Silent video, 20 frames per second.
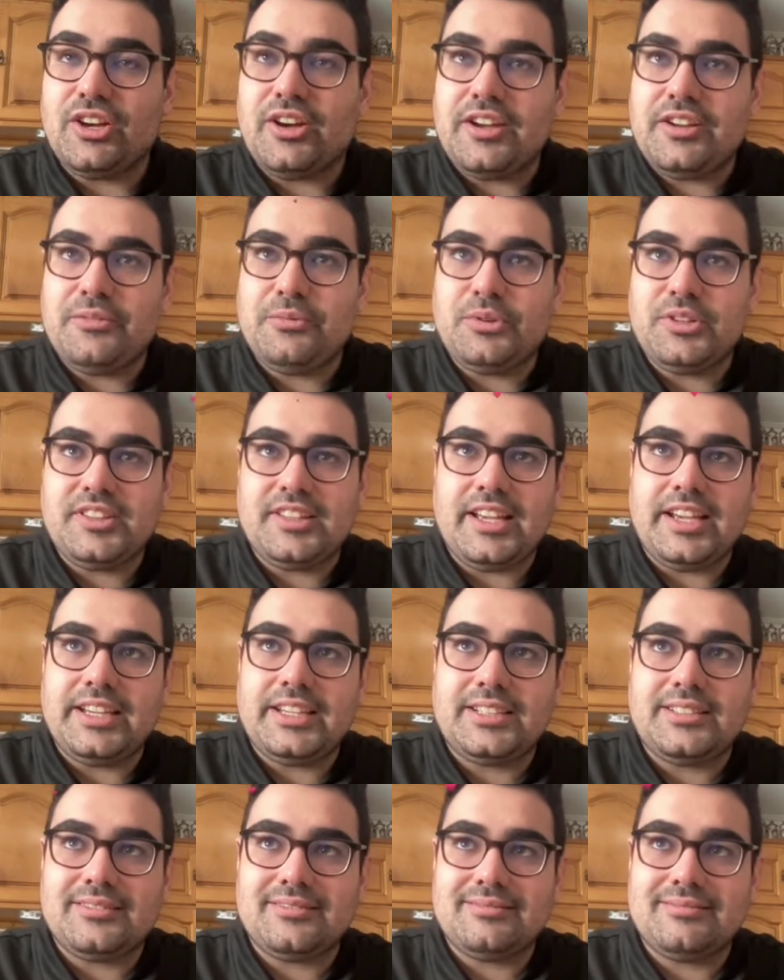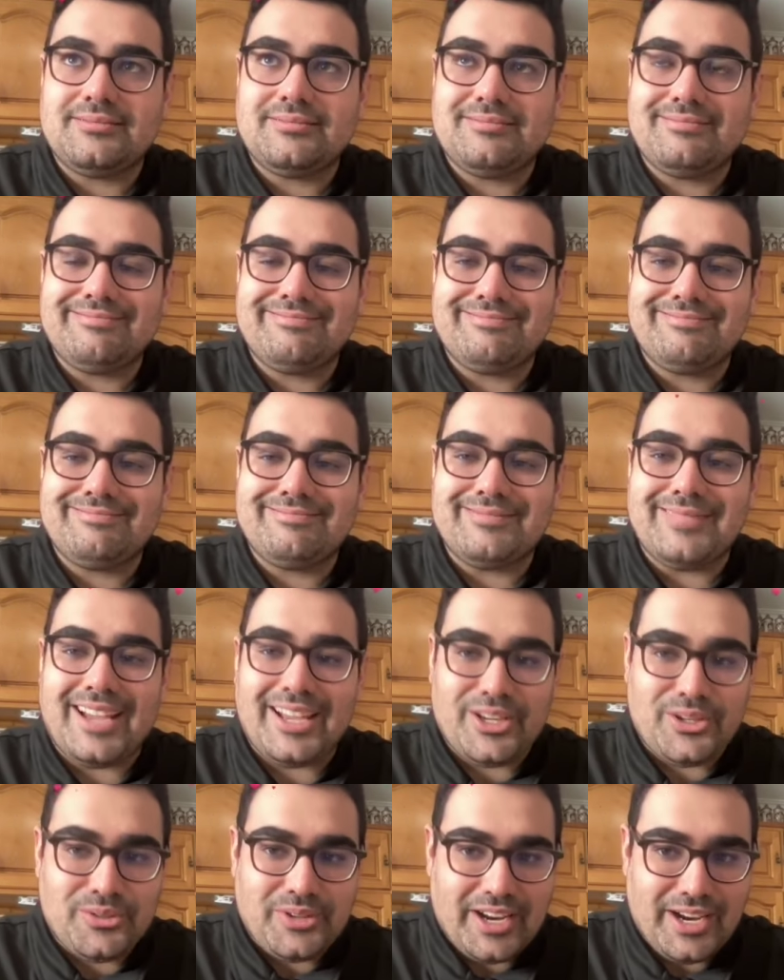I was like, I
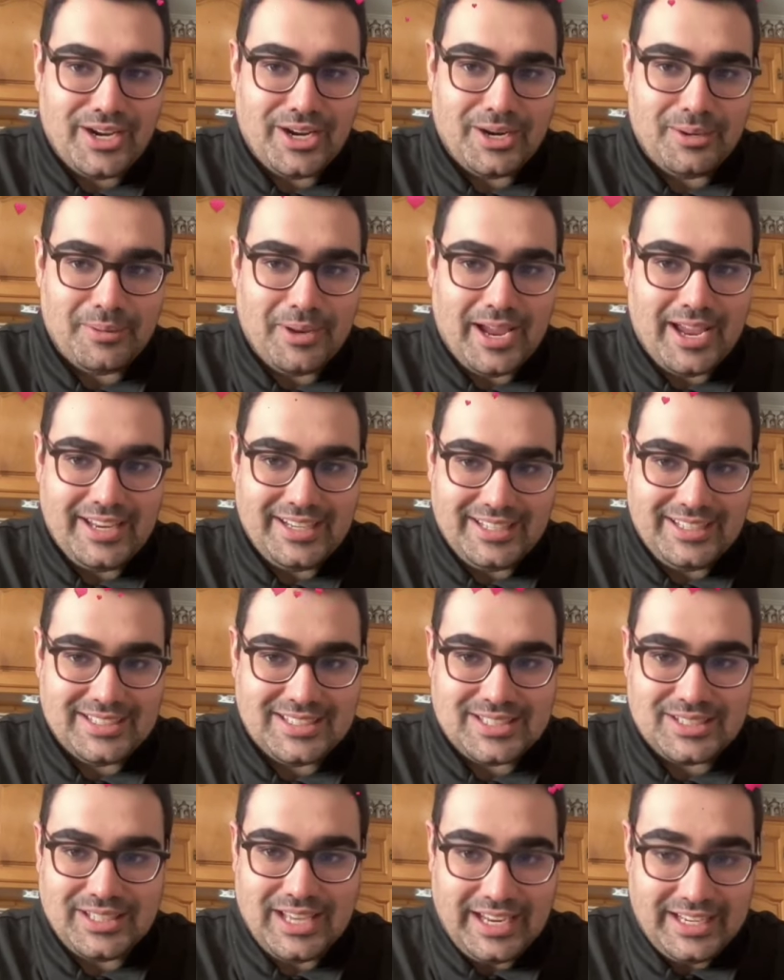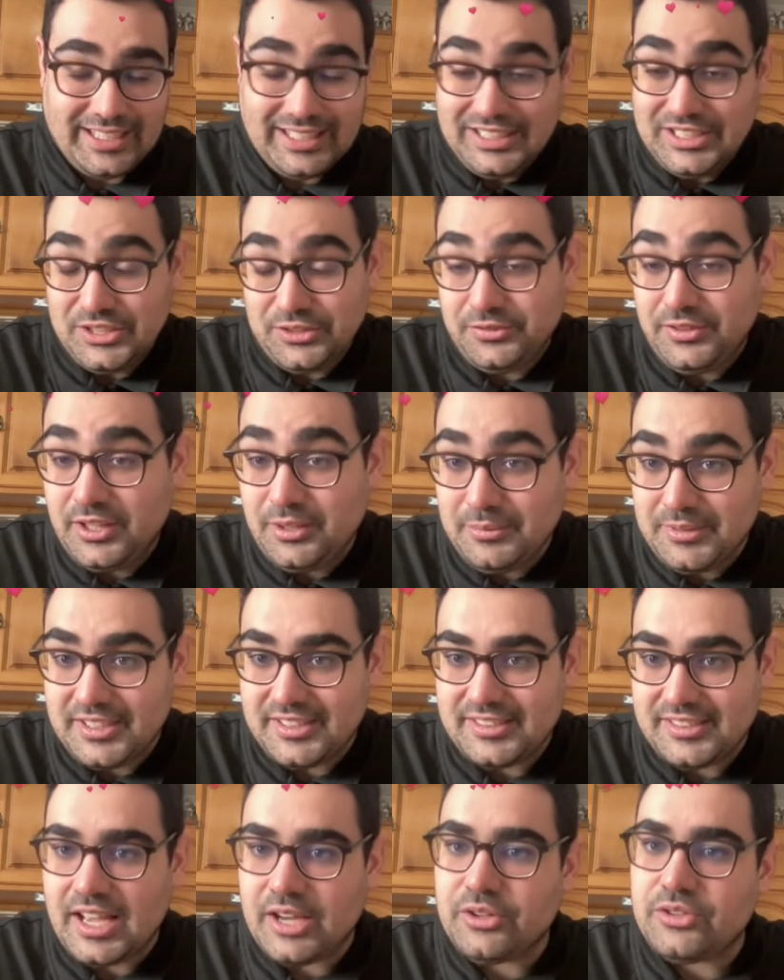don't care, I need to film
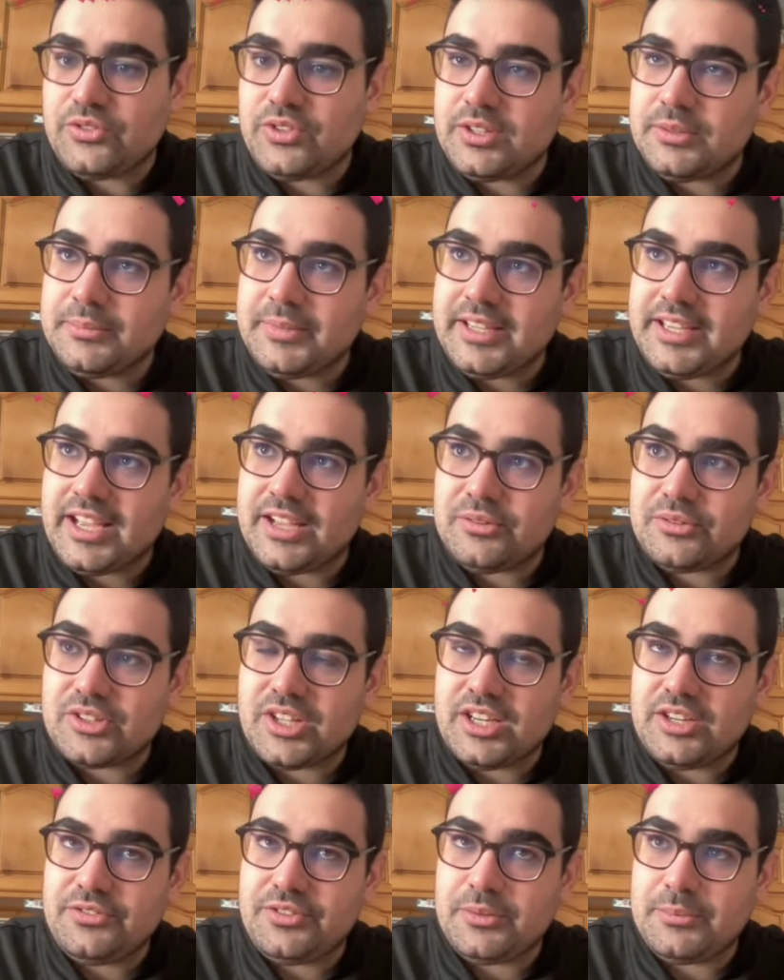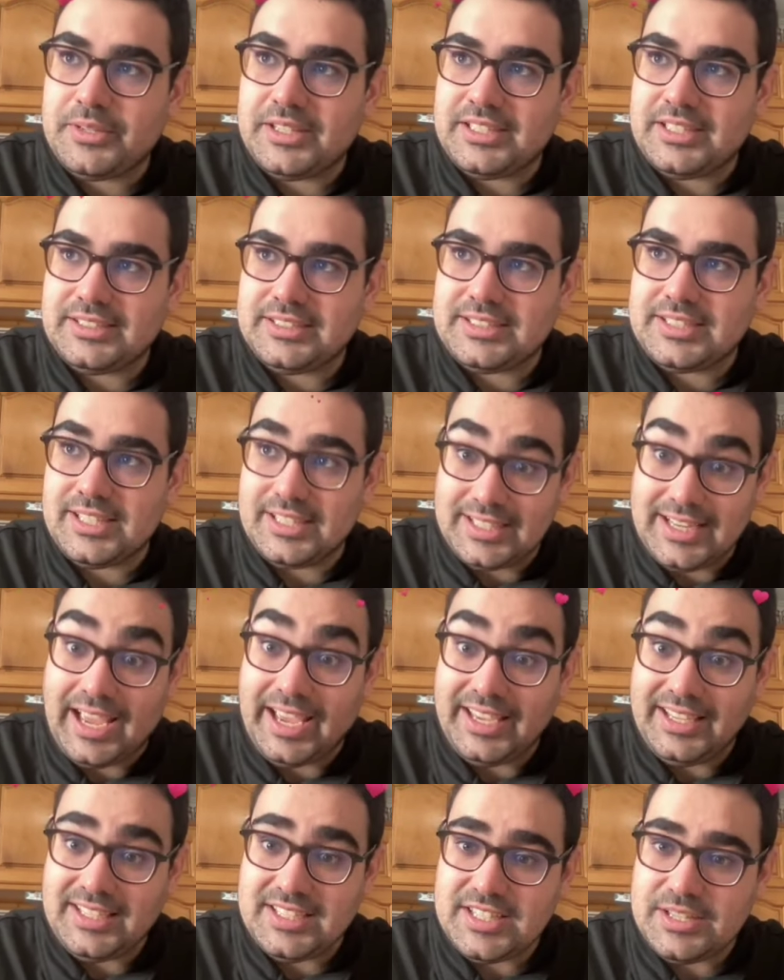this. I was gonna film it
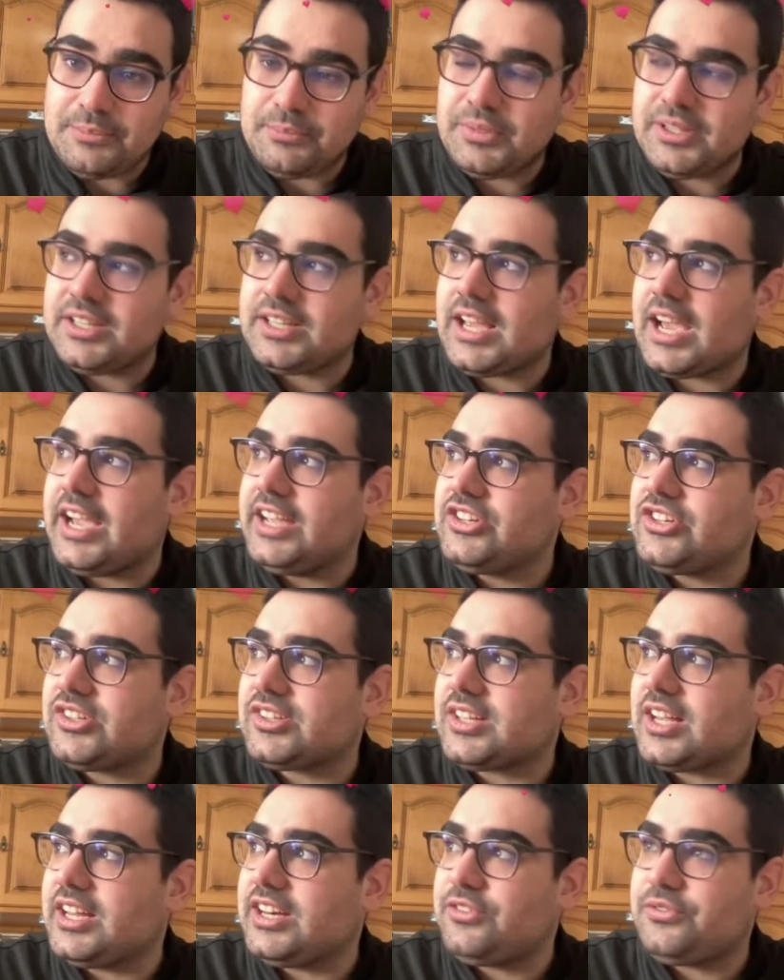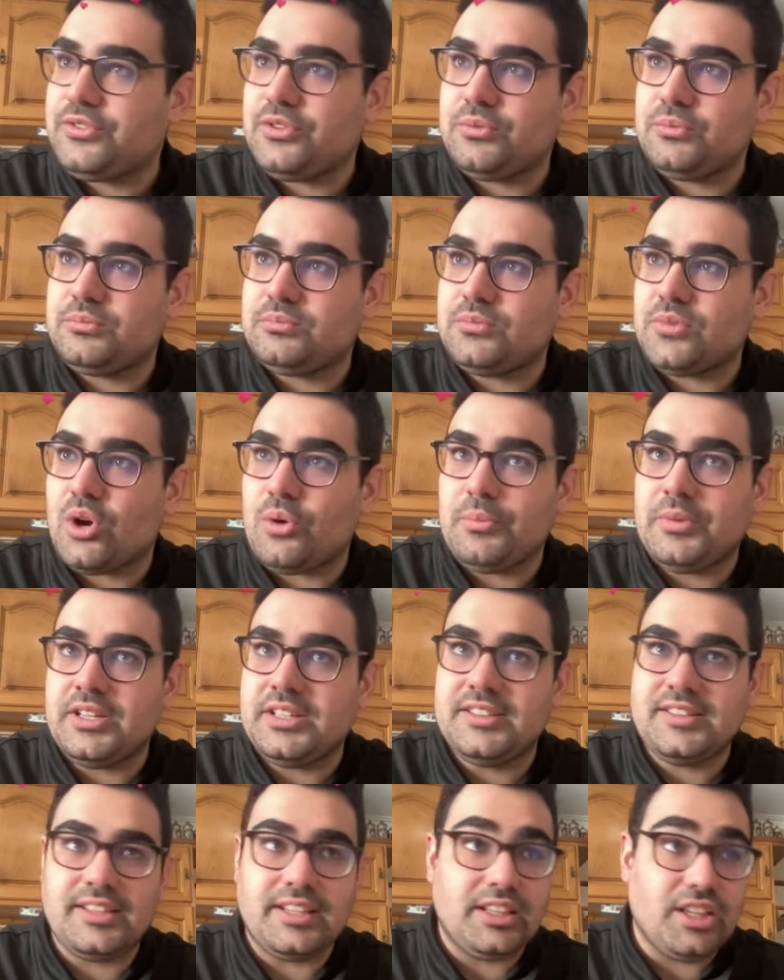tonight, but I just got a few
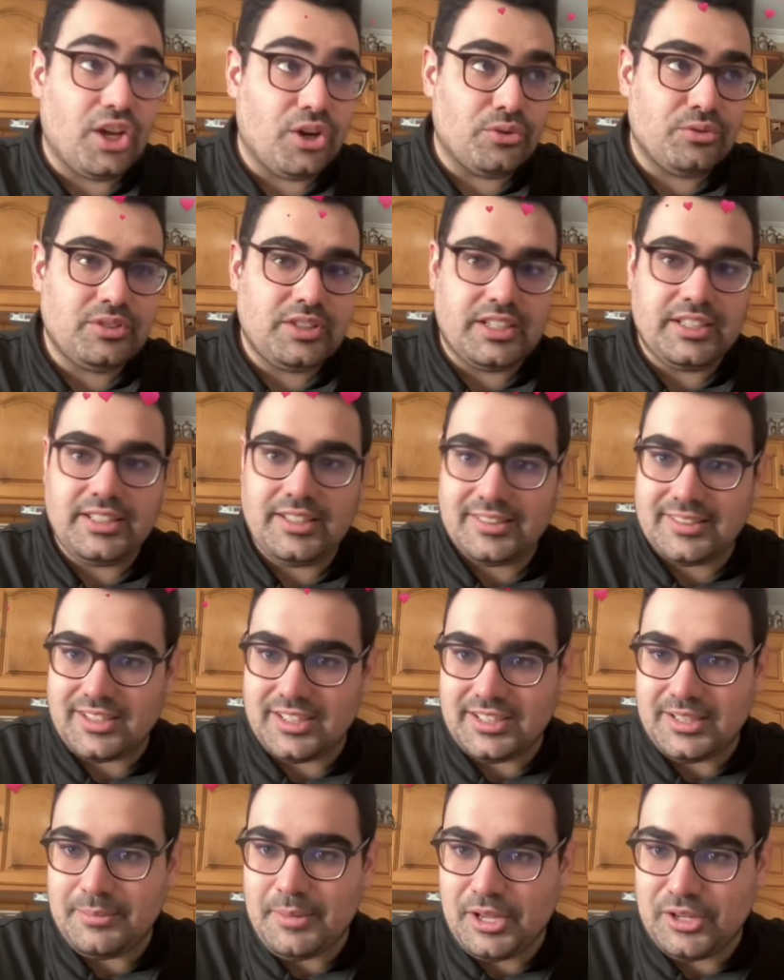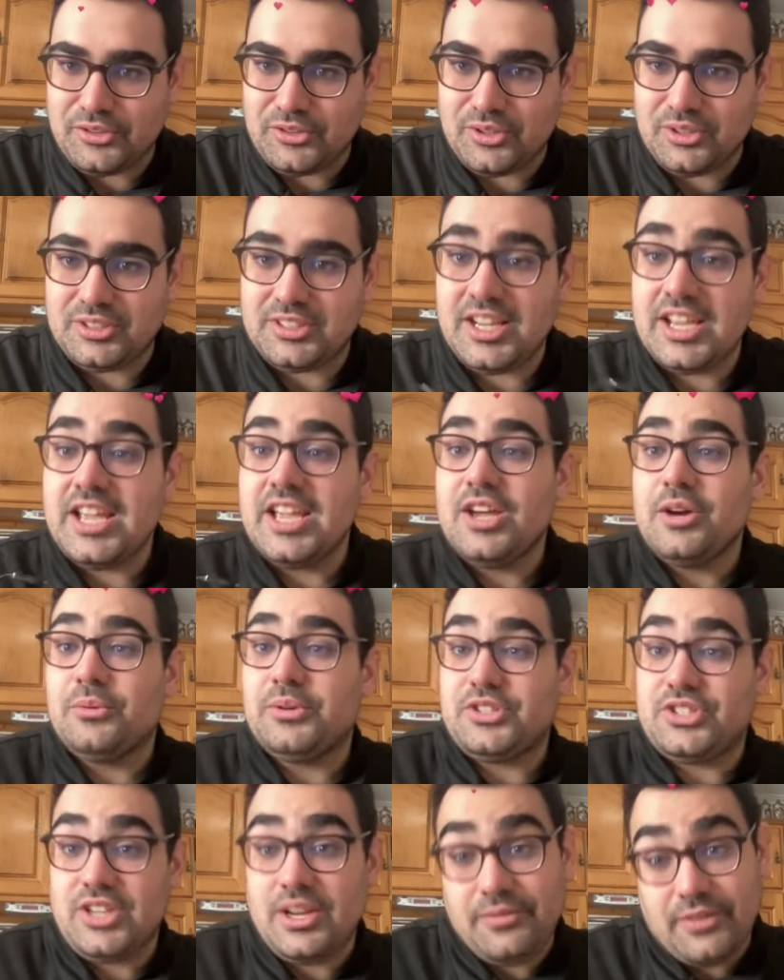moments alone in this goddamn household,
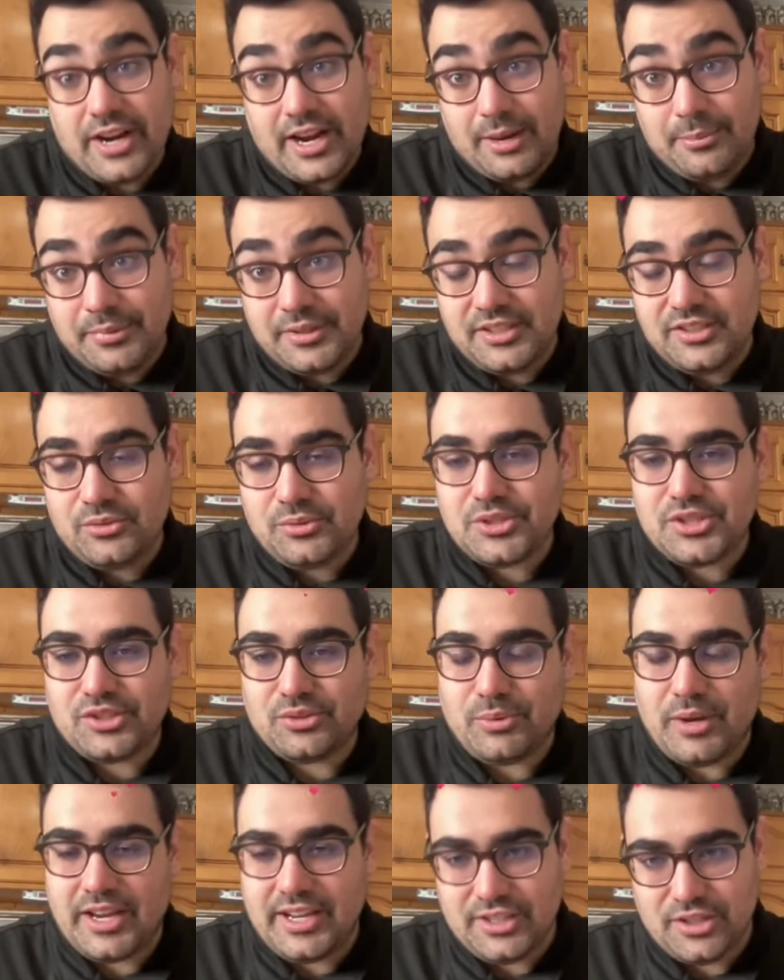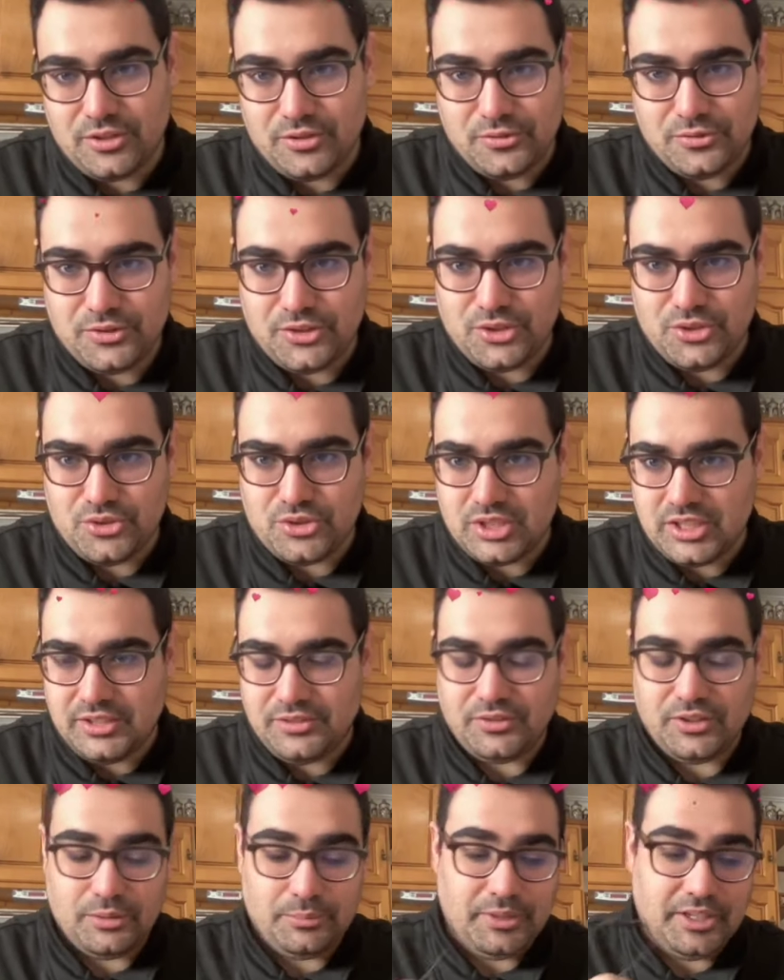which never happens, which is why I don't usually
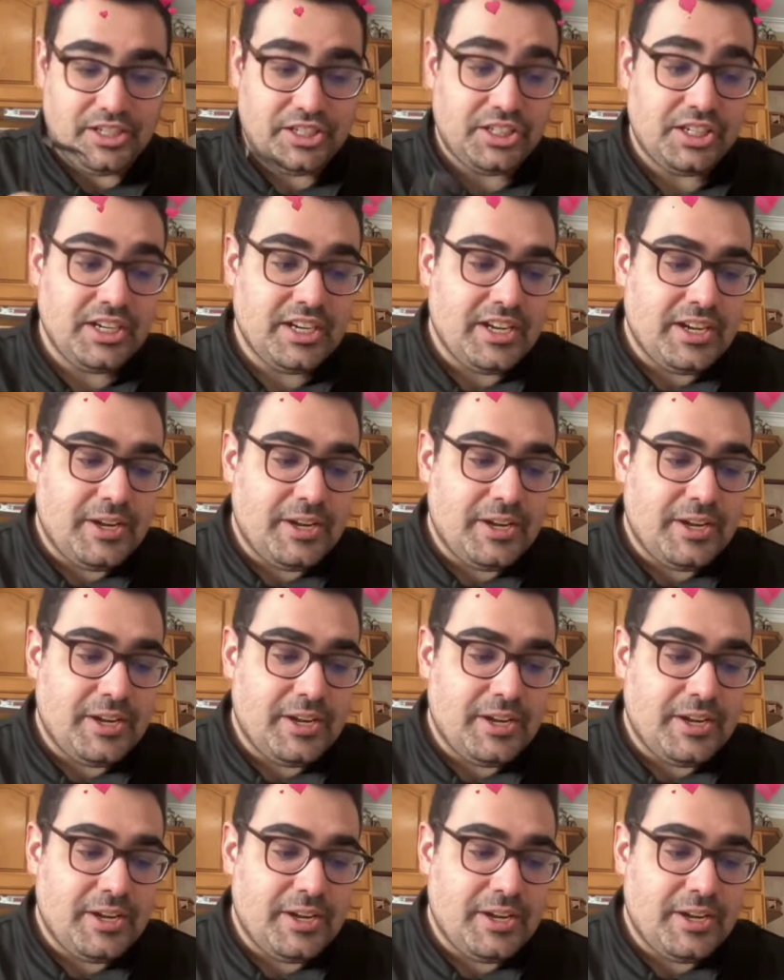film here.